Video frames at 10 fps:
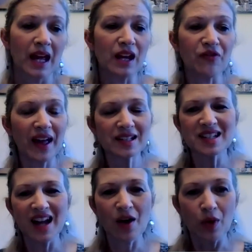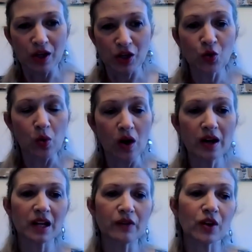If that's not what you
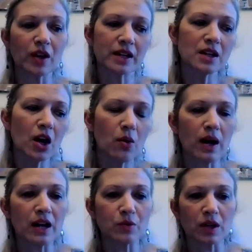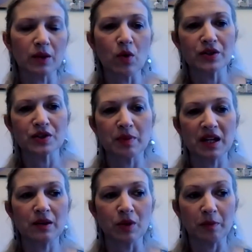want, if you're like, no, I'd really want to
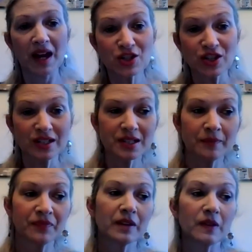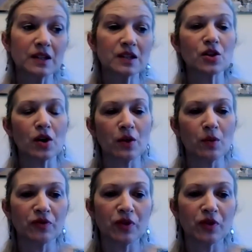be with patients, then starting with